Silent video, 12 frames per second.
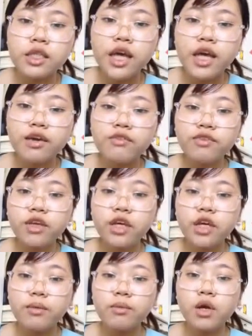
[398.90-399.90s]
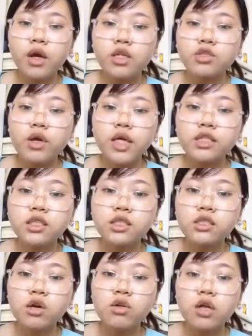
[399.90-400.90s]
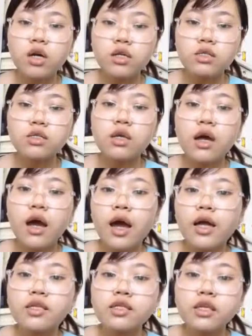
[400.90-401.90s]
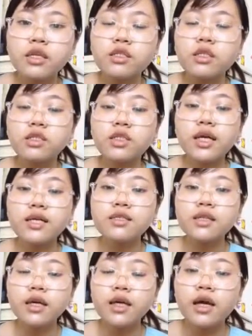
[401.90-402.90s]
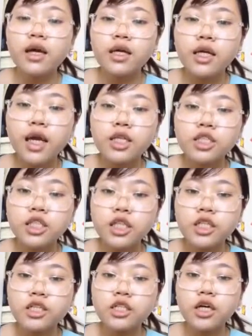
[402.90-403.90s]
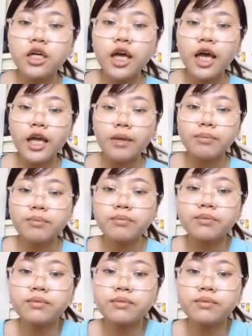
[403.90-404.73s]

gave him $20, and she suggested catching a cab.